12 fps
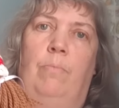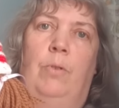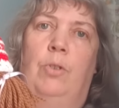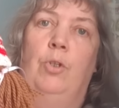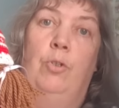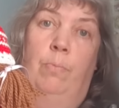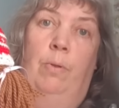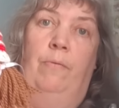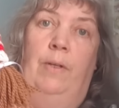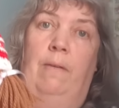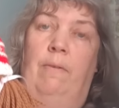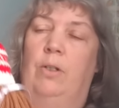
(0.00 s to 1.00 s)
suitable
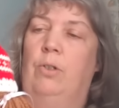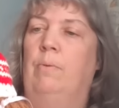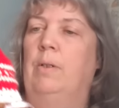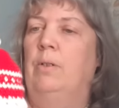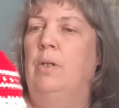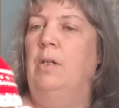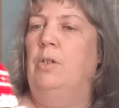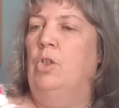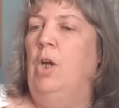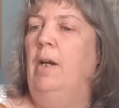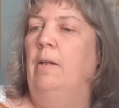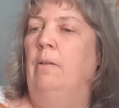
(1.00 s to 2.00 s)
for giving to a
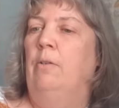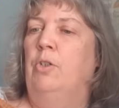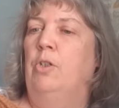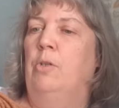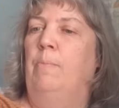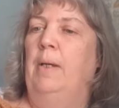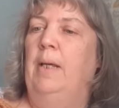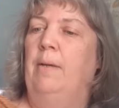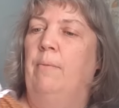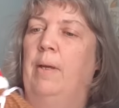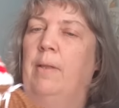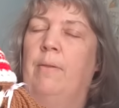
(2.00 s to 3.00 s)
child to play
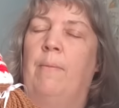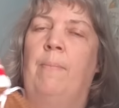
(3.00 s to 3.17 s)
with.